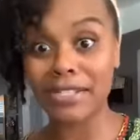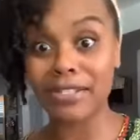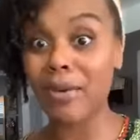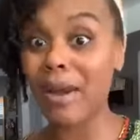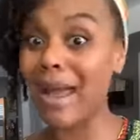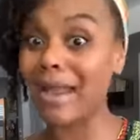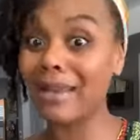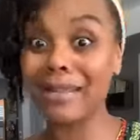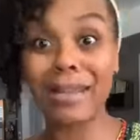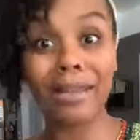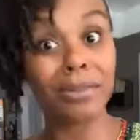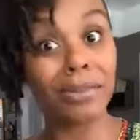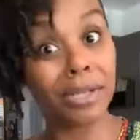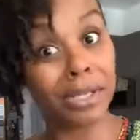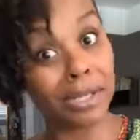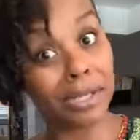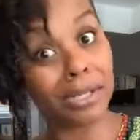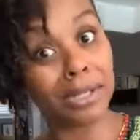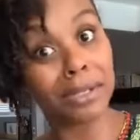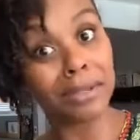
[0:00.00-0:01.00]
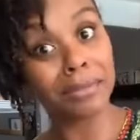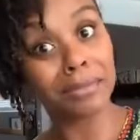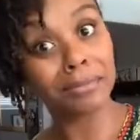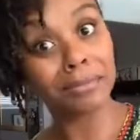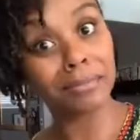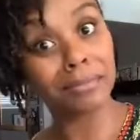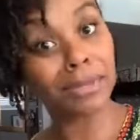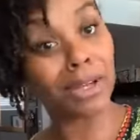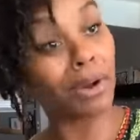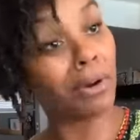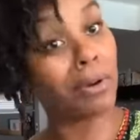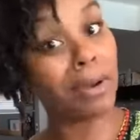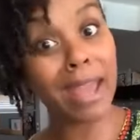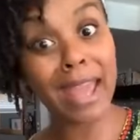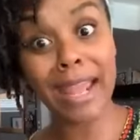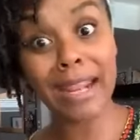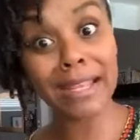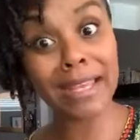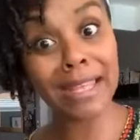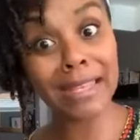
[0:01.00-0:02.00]
So, honey, go
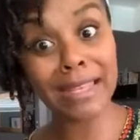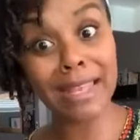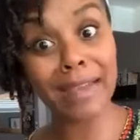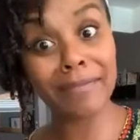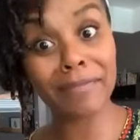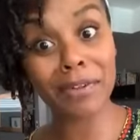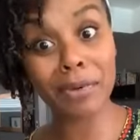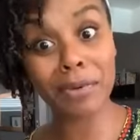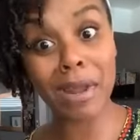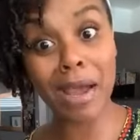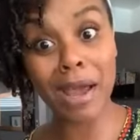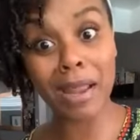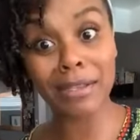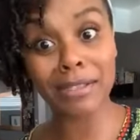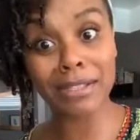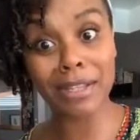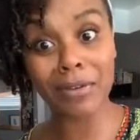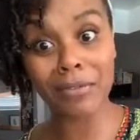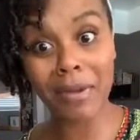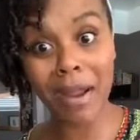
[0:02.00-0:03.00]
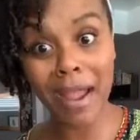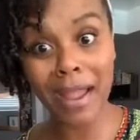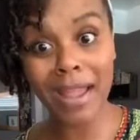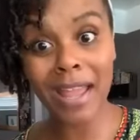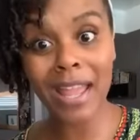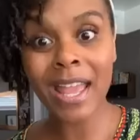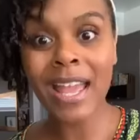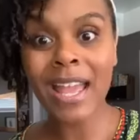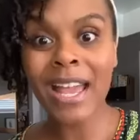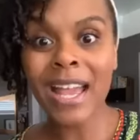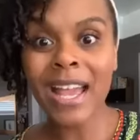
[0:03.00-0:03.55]
ahead and get that $4, all right?